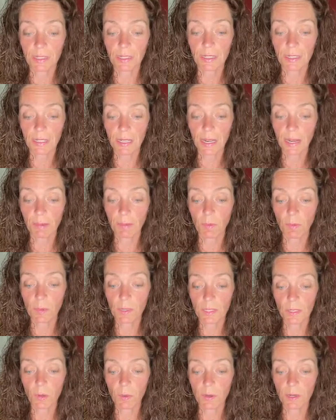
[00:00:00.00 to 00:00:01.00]
The tape
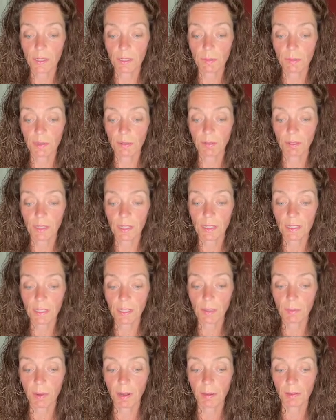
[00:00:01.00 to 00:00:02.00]
was going to be released to
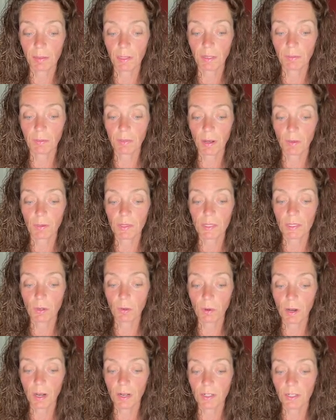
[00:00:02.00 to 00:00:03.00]
the public, but was
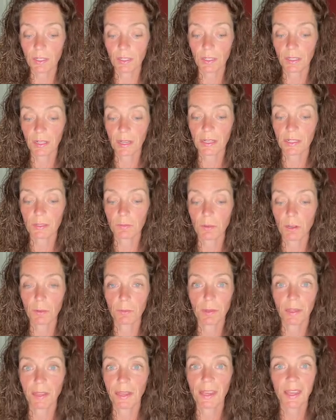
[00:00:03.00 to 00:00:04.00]
squashed at the last
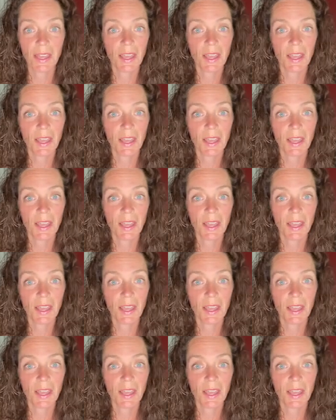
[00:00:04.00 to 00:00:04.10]
moment.